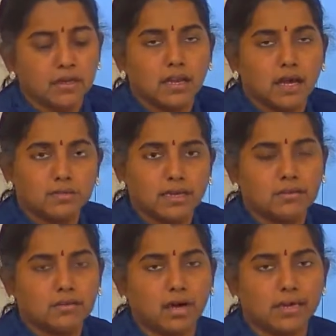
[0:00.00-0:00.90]
Now I
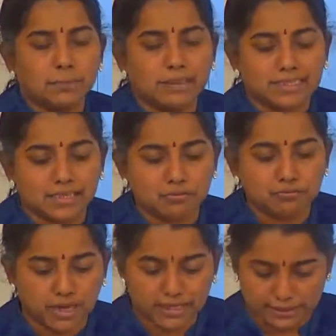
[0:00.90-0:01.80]
have got a method
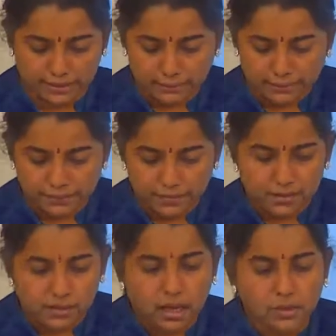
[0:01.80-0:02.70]
fly.
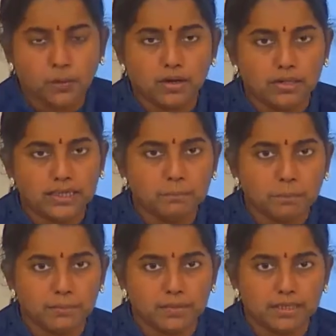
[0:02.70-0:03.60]
I want to
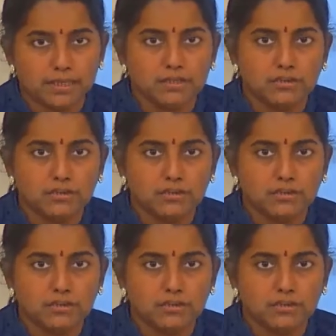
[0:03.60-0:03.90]
implement it.